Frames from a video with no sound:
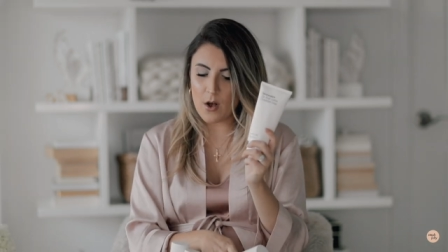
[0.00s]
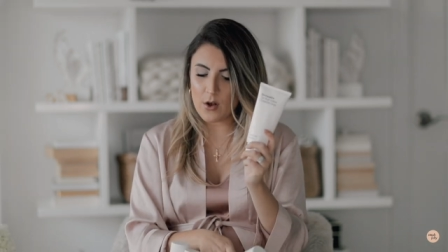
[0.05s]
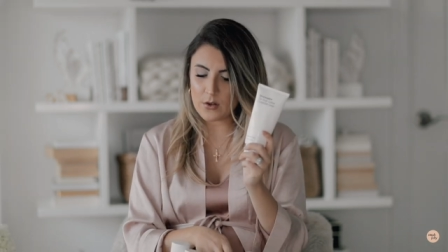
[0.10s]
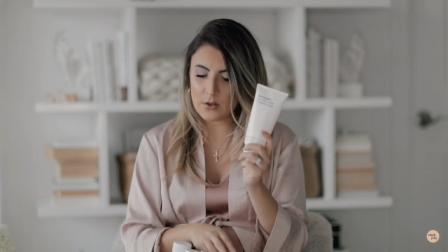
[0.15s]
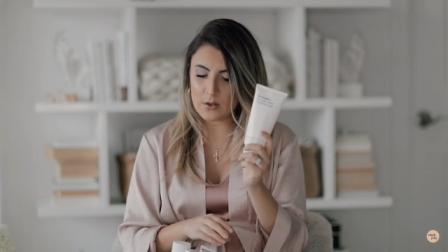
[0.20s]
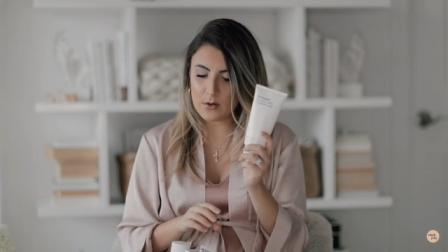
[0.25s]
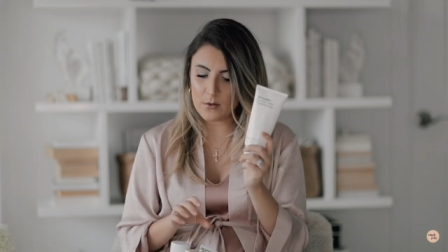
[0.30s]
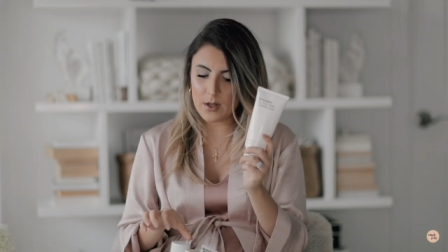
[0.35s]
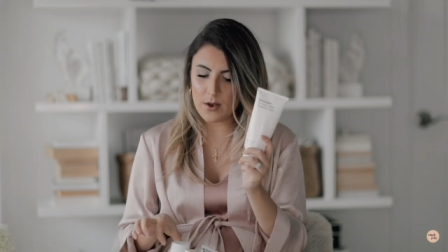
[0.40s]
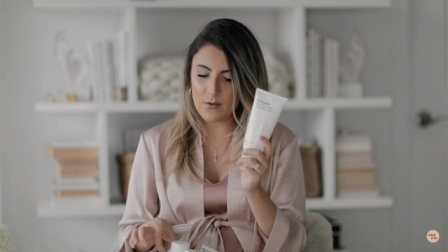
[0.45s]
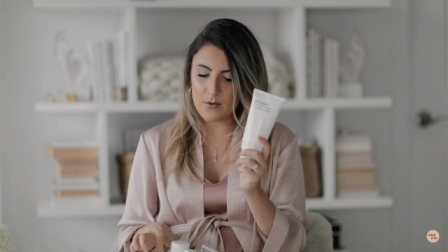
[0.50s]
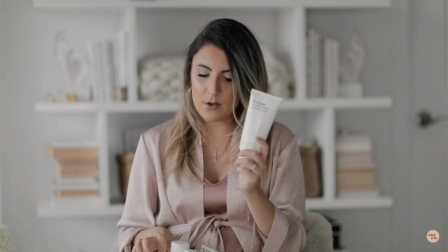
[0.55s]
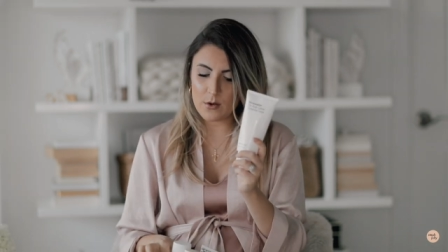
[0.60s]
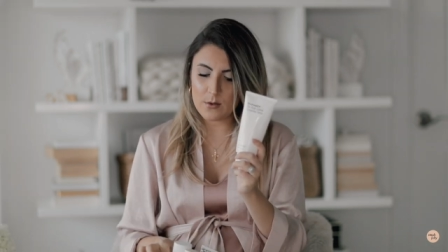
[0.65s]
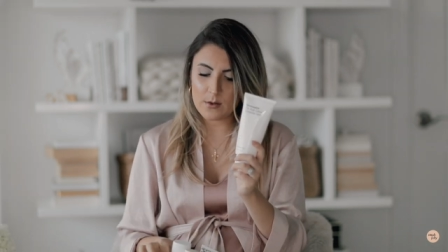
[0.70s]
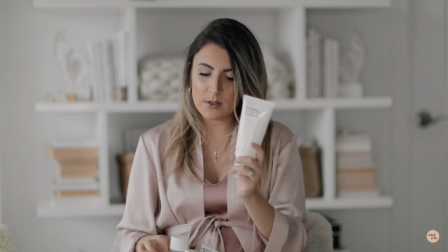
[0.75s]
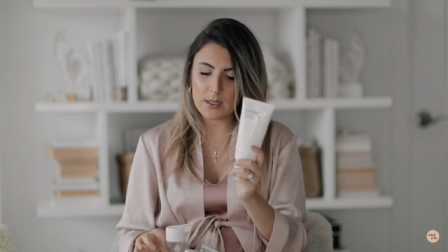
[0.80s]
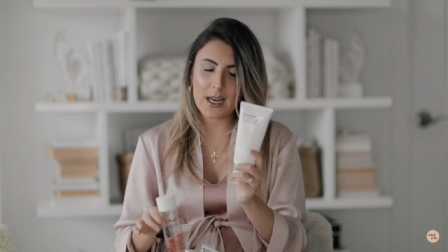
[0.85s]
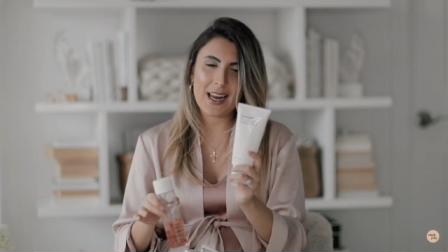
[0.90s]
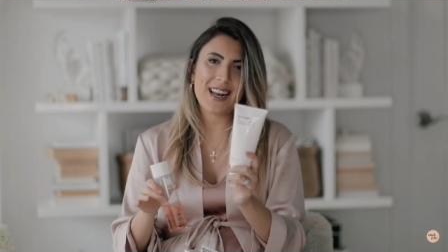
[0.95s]
also love
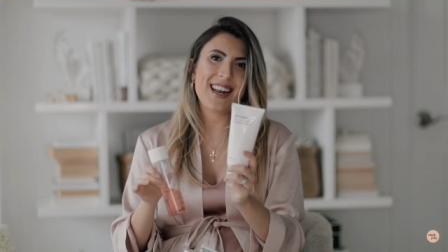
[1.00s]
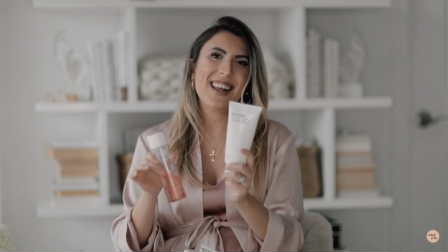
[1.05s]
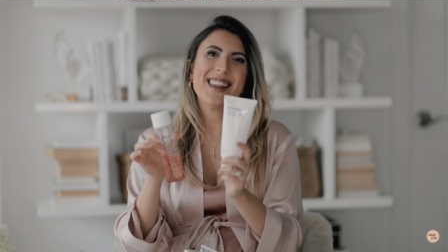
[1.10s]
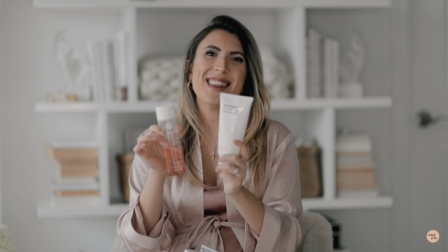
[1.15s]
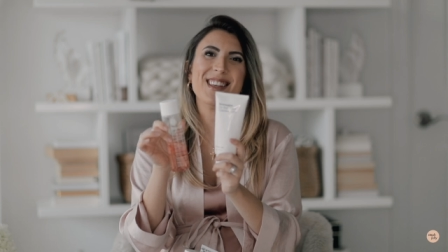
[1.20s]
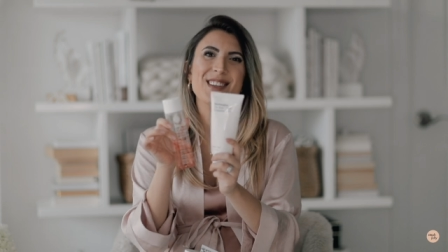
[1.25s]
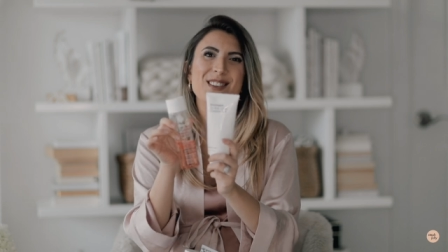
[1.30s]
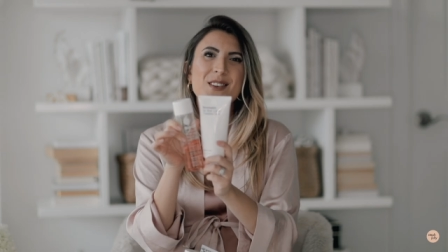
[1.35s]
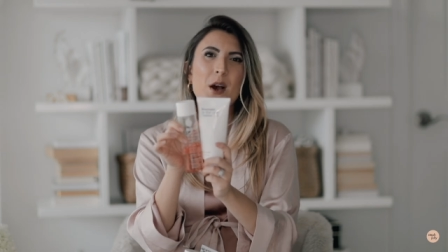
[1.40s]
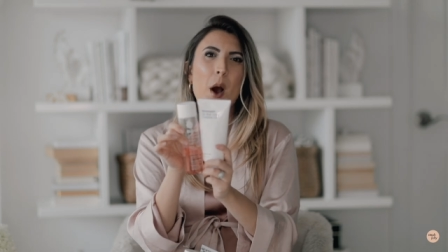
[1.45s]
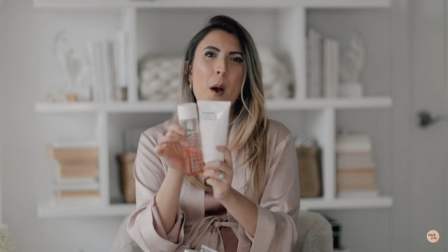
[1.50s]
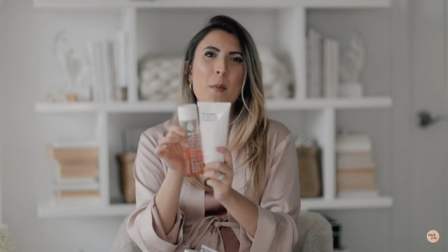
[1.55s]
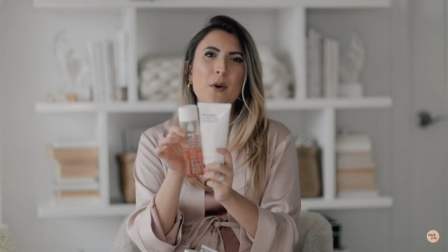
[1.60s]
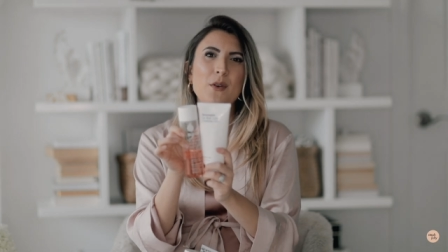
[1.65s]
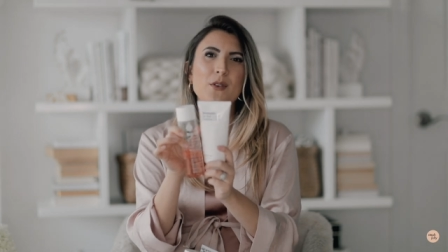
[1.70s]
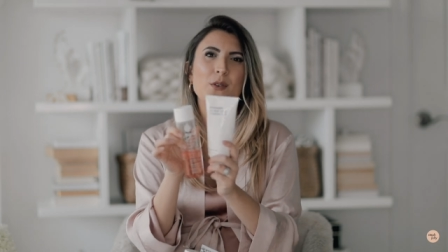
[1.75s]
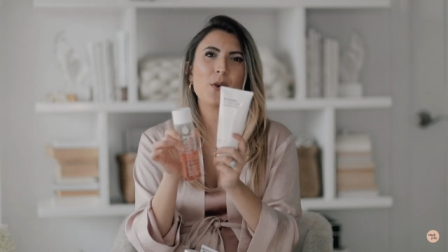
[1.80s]
using this combo.